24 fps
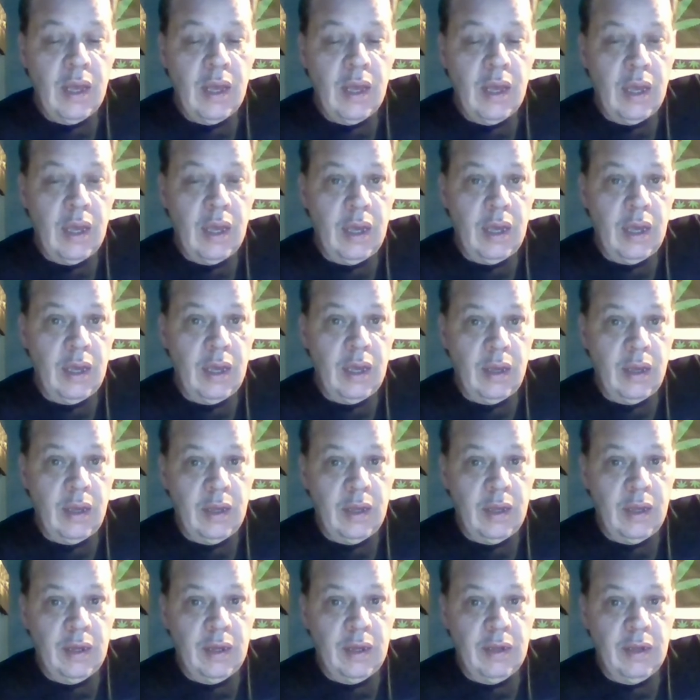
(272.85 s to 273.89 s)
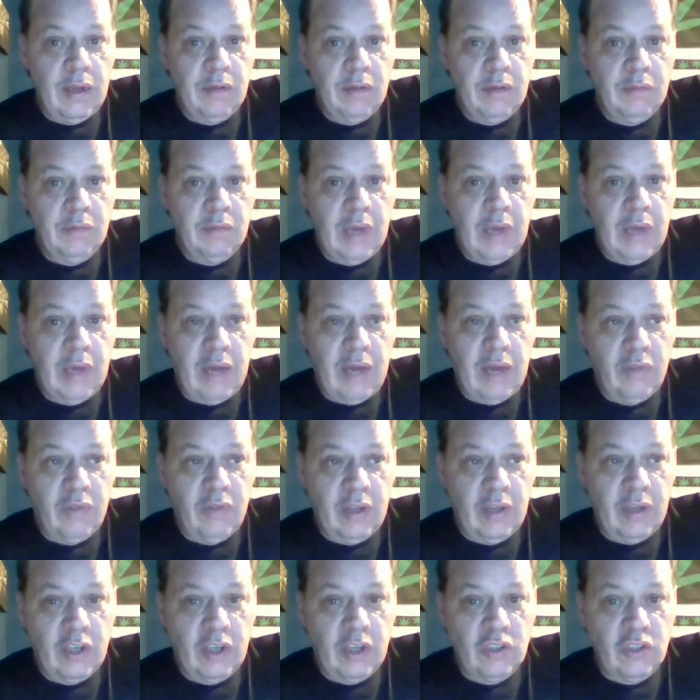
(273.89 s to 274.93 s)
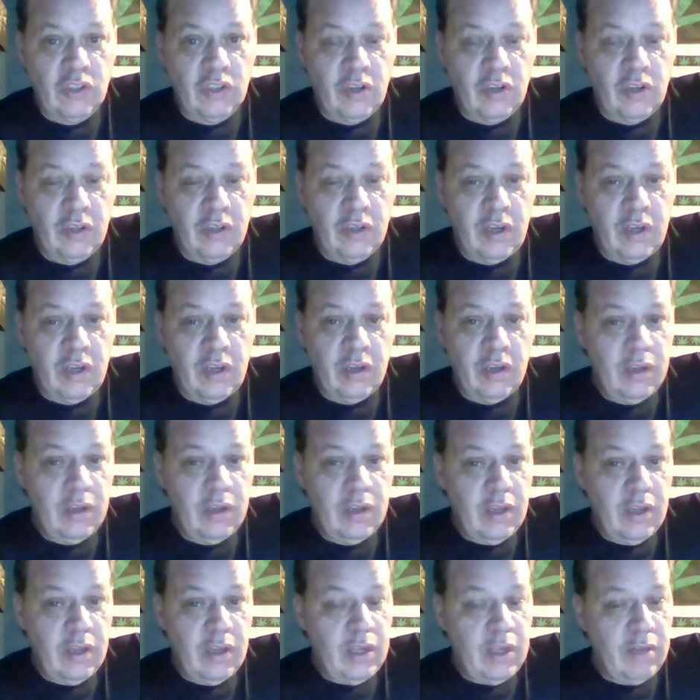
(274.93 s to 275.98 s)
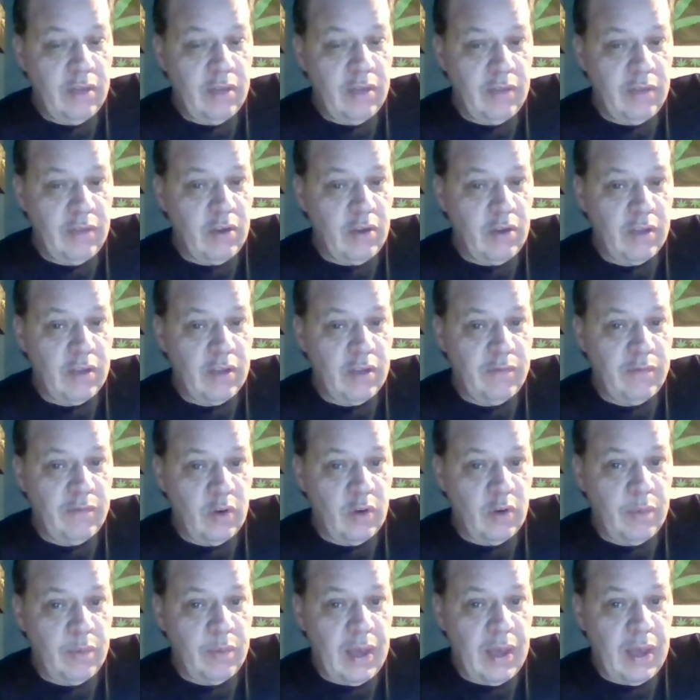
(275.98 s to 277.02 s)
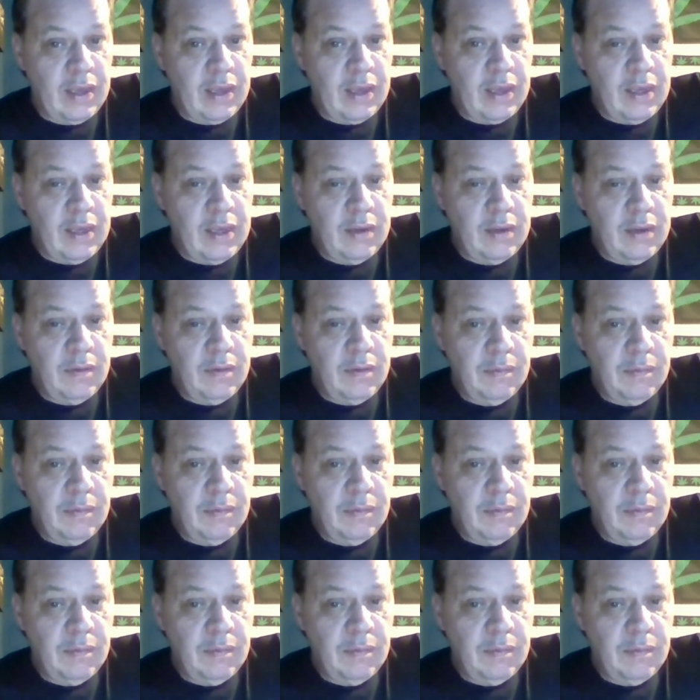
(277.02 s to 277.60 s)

and after the elections are all done, if they don't get voted back in,